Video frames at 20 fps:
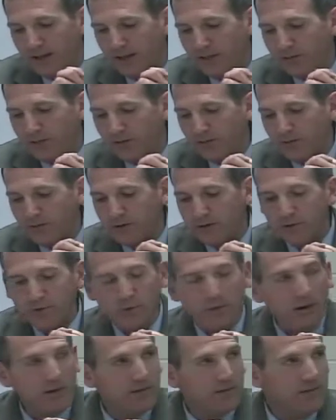even if we do
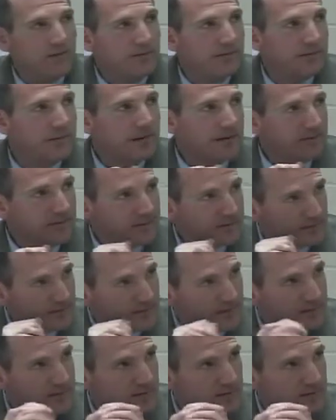all of this,